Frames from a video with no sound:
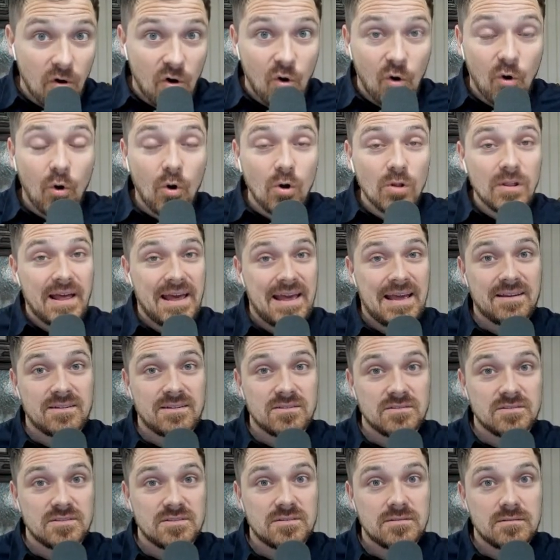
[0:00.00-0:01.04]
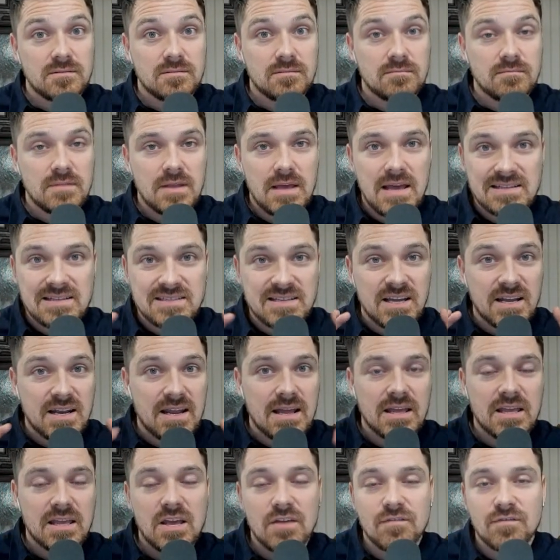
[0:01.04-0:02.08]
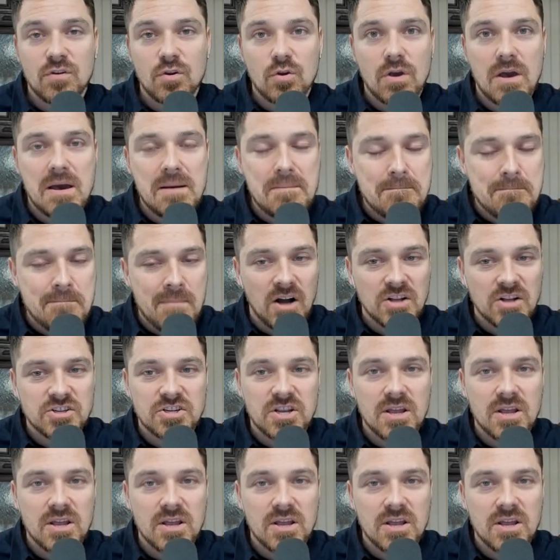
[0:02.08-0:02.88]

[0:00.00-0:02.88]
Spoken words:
all angles. It's going to give you a much,